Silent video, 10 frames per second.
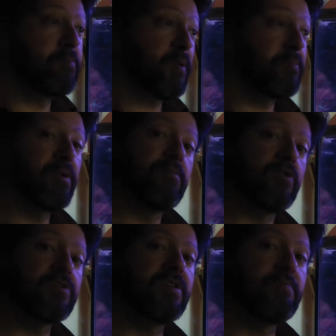purple
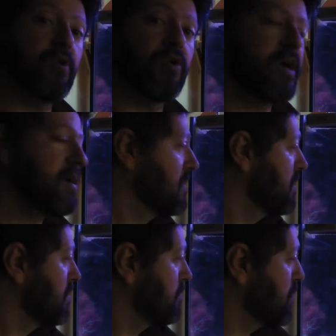Montipora,
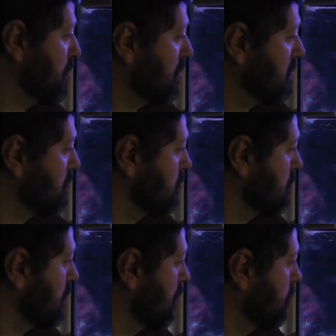because it
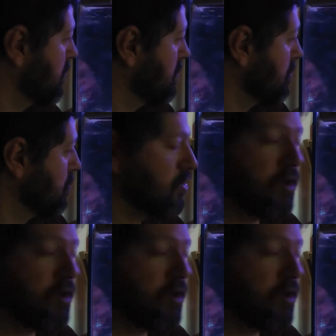will go with the look